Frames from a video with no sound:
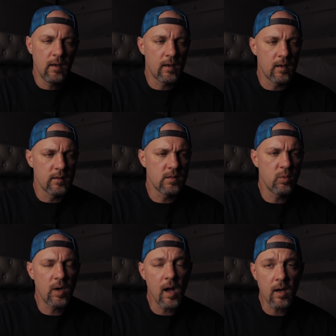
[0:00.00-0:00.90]
uh, so
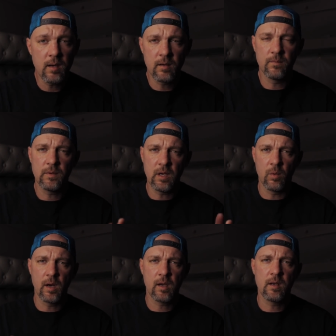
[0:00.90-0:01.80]
we're not gonna you know
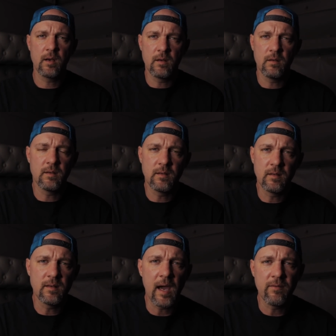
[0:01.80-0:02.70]
we're not gonna to
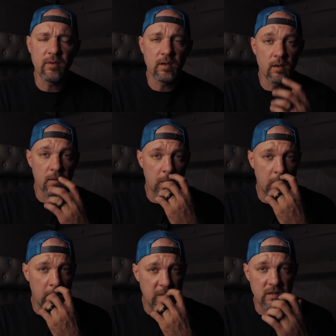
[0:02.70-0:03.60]
dive in
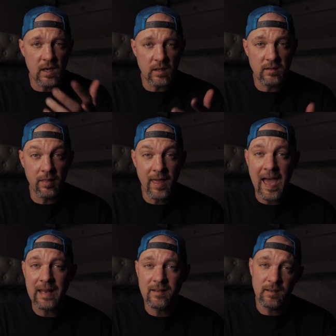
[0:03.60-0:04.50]
uh, to
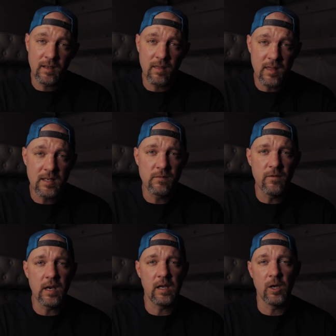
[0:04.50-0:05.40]
that in this
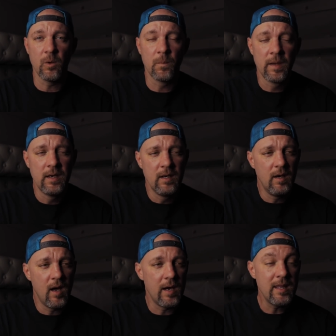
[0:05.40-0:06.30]
video
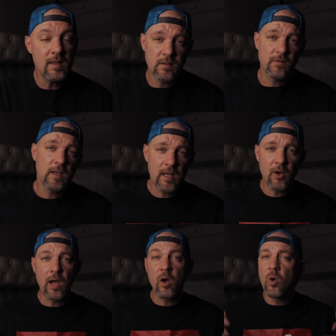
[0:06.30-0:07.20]
uh, in this
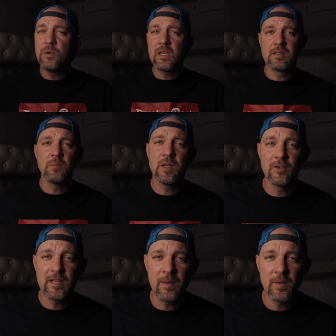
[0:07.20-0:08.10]
video I hope you get some
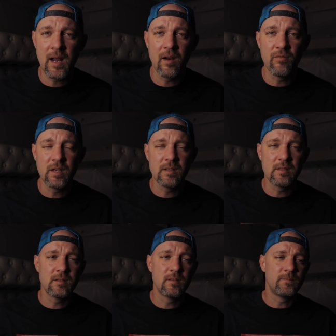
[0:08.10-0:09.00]
entertainment out of
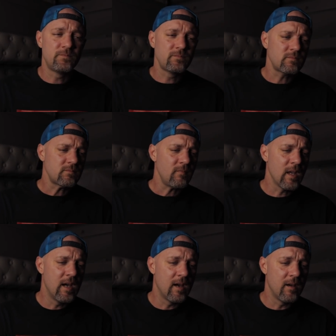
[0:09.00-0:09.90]
this
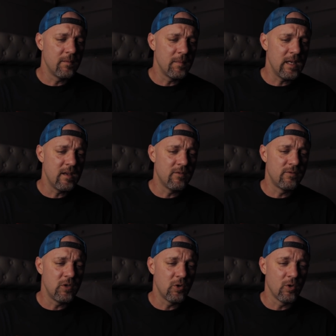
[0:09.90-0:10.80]
uh,
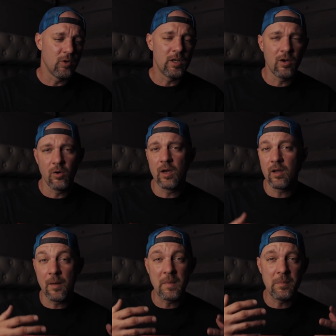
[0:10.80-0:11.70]
if you're, you know, a,
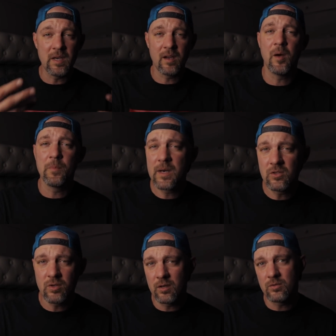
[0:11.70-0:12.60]
a, maybe a company
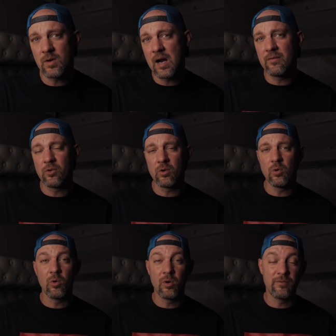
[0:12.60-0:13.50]
truck driver,
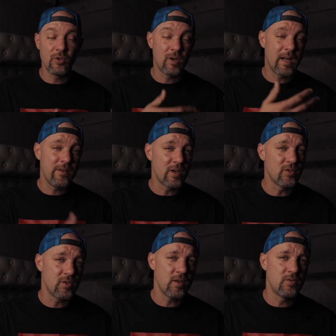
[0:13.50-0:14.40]
or if you're not even a
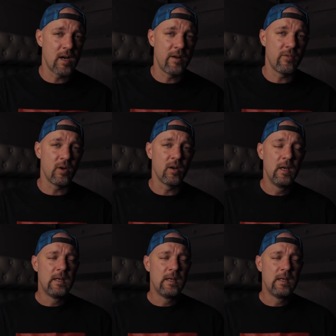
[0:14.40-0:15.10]
truck driver,